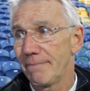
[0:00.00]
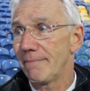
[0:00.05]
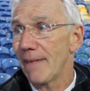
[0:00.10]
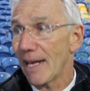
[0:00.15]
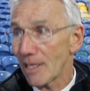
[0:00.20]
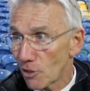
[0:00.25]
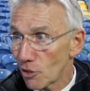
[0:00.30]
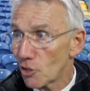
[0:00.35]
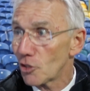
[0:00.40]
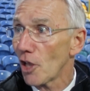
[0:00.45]

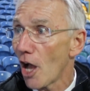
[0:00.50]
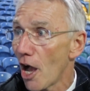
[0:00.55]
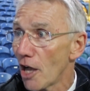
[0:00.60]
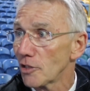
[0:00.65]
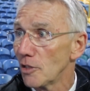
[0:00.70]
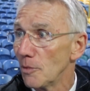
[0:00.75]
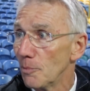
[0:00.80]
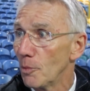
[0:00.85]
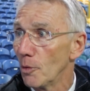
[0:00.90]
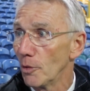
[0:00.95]
That's a
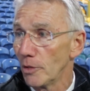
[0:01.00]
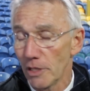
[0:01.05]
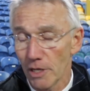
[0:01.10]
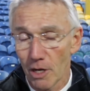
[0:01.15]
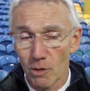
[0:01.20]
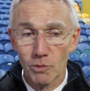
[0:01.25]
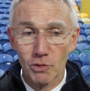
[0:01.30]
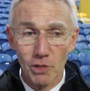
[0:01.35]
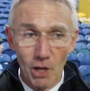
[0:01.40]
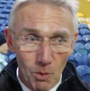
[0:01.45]
starting point, you
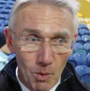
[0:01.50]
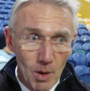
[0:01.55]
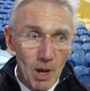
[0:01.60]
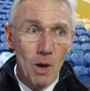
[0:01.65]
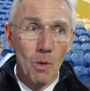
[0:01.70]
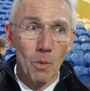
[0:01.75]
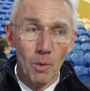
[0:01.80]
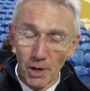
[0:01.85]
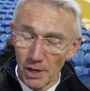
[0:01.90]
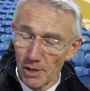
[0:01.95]
know. So
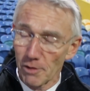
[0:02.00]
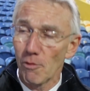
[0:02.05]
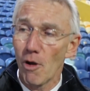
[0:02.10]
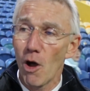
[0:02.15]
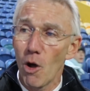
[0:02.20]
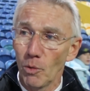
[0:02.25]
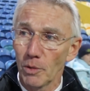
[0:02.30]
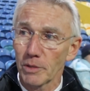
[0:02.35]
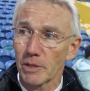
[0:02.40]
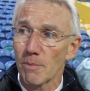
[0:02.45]
we're on a
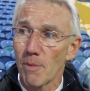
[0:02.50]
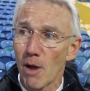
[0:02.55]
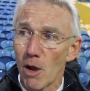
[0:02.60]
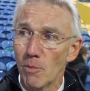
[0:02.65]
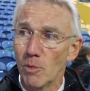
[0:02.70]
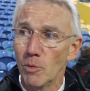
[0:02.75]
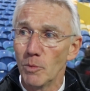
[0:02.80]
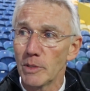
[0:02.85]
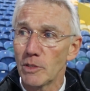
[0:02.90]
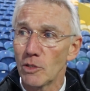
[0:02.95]
roll at the
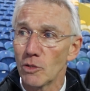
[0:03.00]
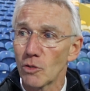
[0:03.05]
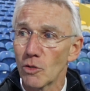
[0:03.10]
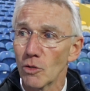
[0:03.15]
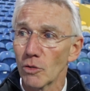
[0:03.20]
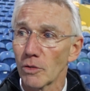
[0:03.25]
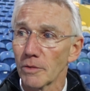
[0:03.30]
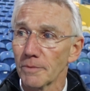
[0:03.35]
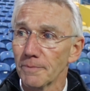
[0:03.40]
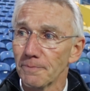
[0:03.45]
moment, which is
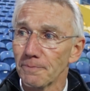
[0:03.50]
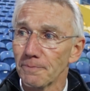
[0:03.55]
good.